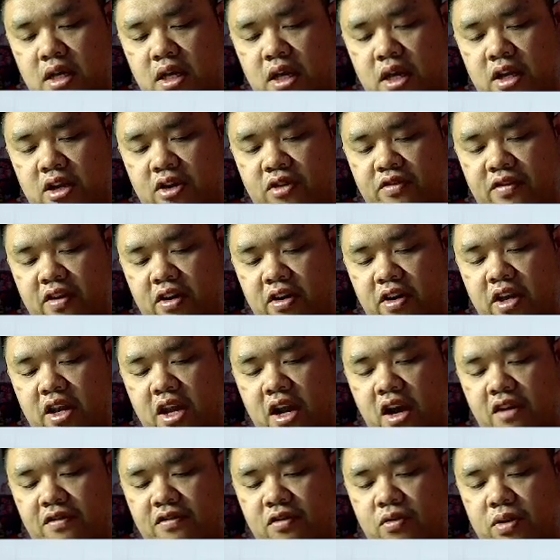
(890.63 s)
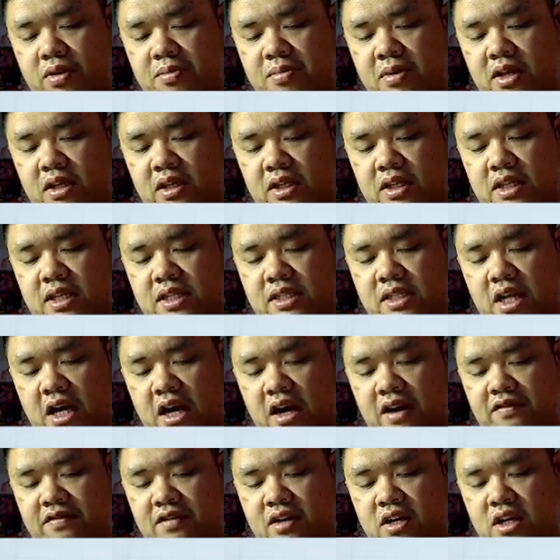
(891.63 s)
And you're very careful when peeling this
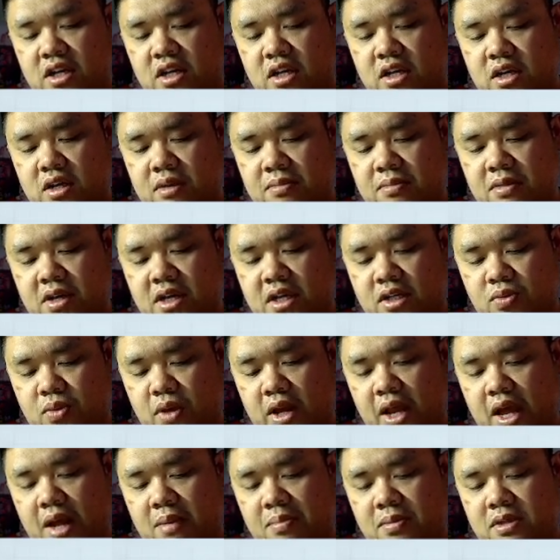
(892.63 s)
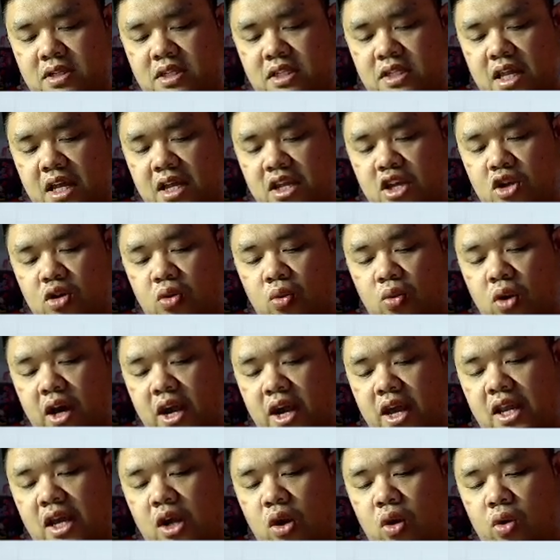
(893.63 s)
off, because what happens is that you don't want
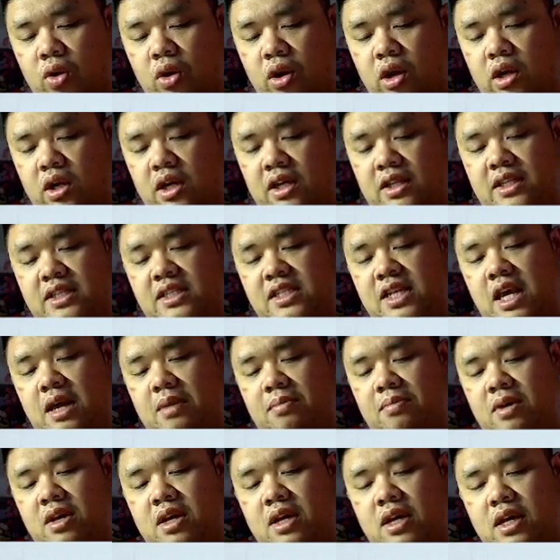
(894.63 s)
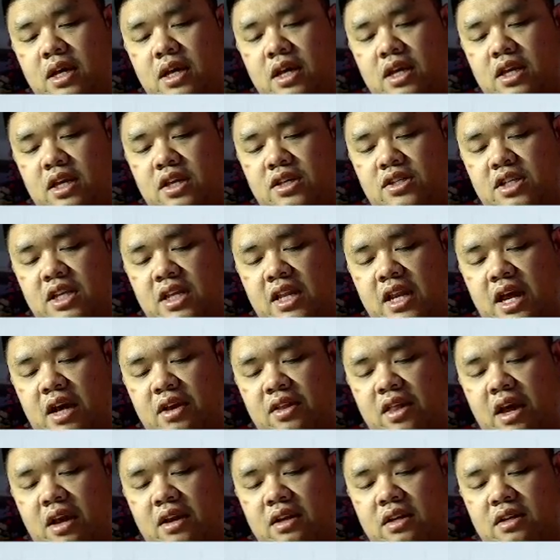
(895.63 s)
any oil on the tape. You see now
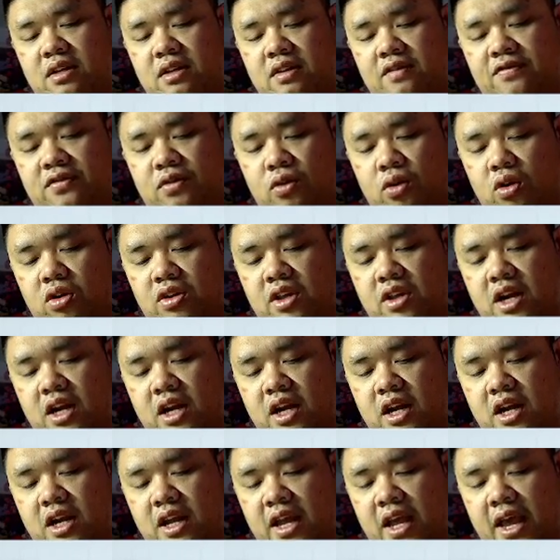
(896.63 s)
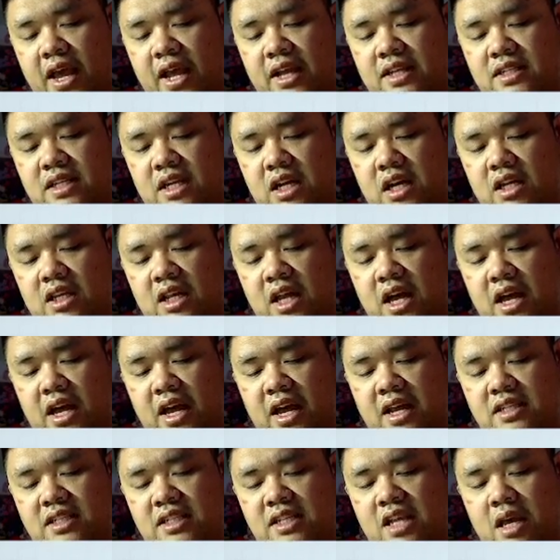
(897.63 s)
that floral there has
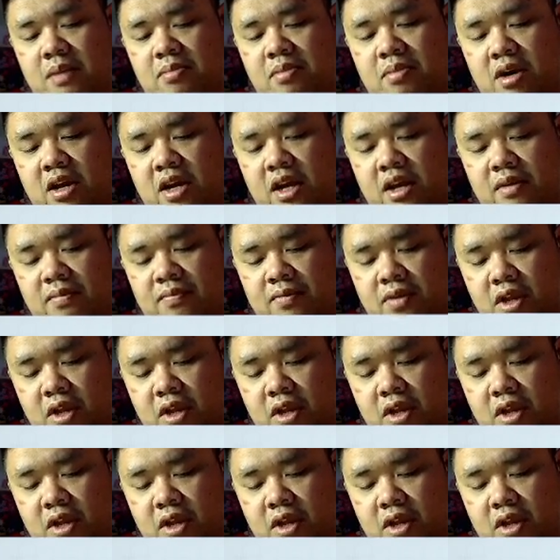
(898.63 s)
tape on it.